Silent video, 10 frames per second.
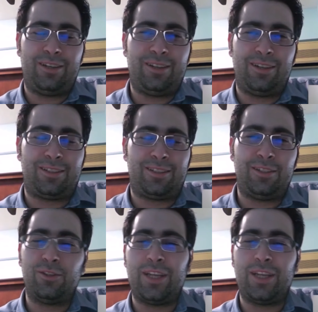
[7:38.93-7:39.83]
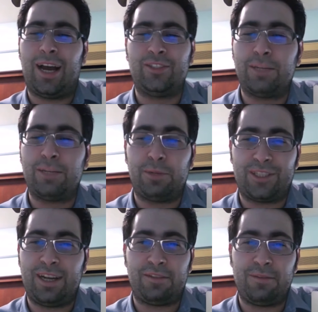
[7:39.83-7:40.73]
it's using
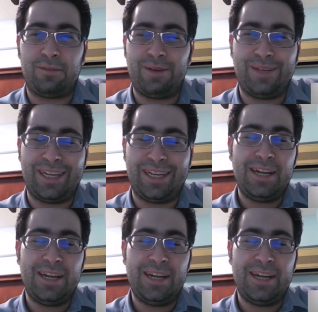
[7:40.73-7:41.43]
100% of the memory.